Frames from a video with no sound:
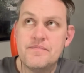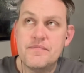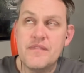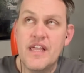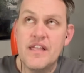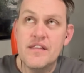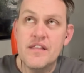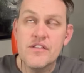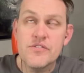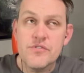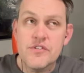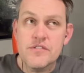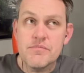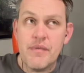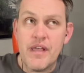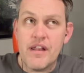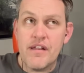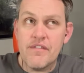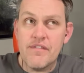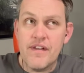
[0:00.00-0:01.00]
and this was
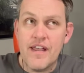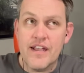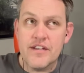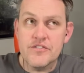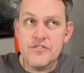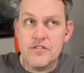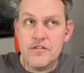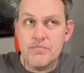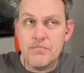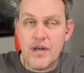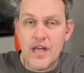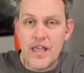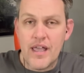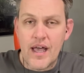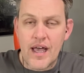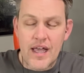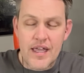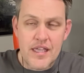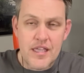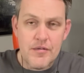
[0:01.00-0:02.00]
manufactured by
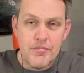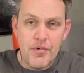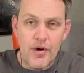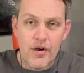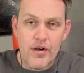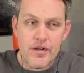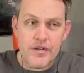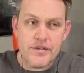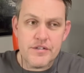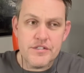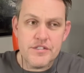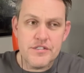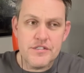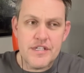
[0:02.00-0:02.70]
IE Parks.